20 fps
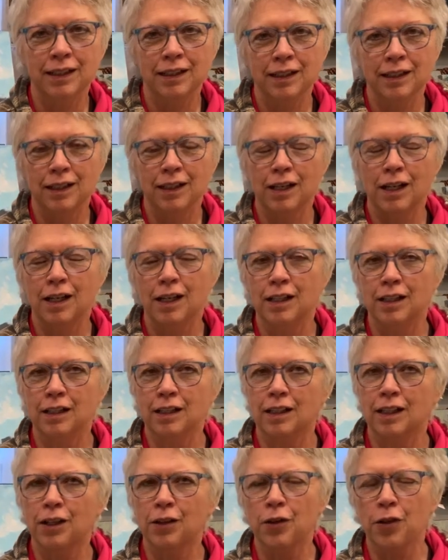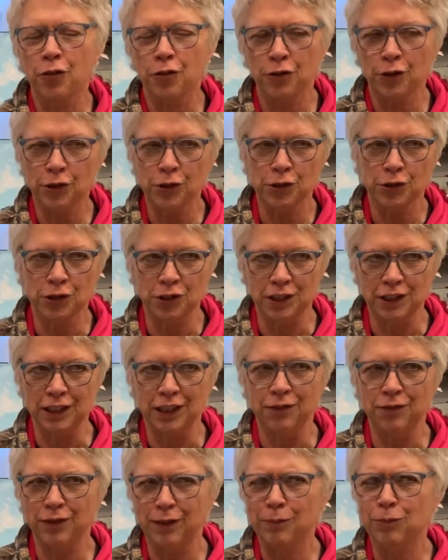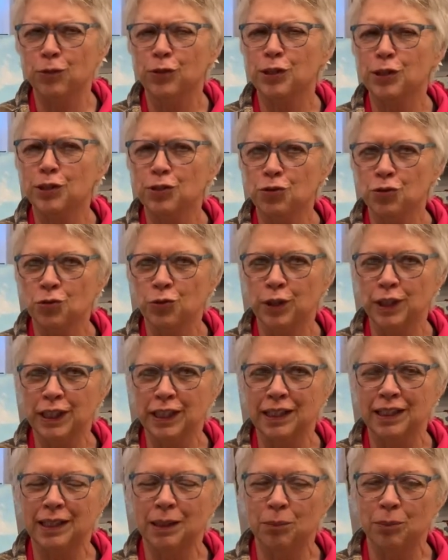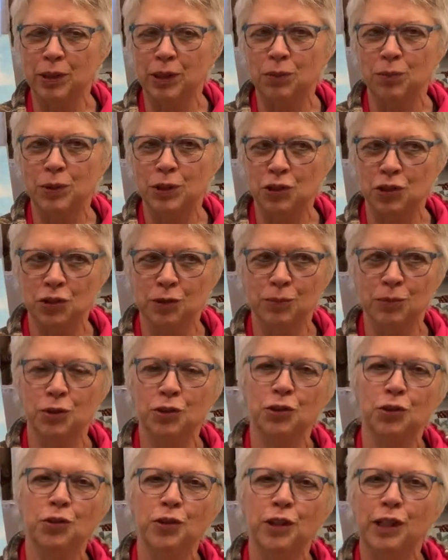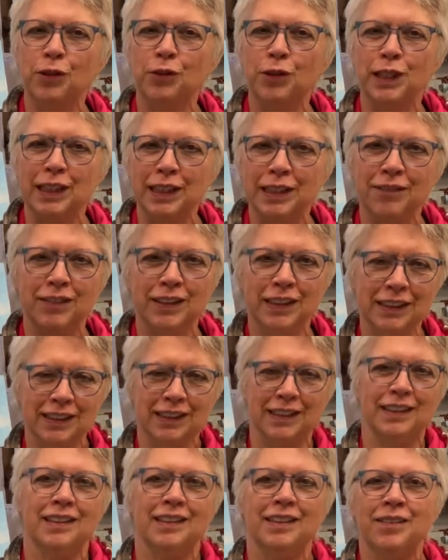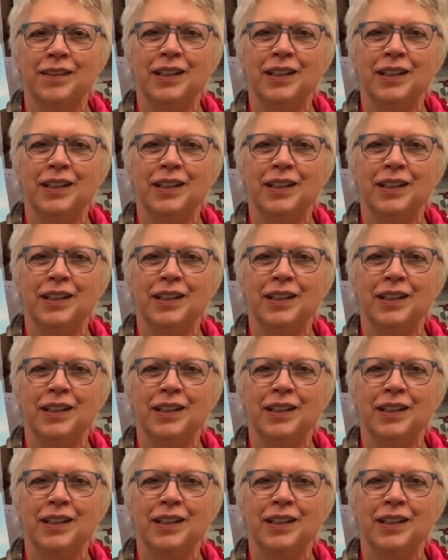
um, behind the scenes studio interviews, and more. Okay,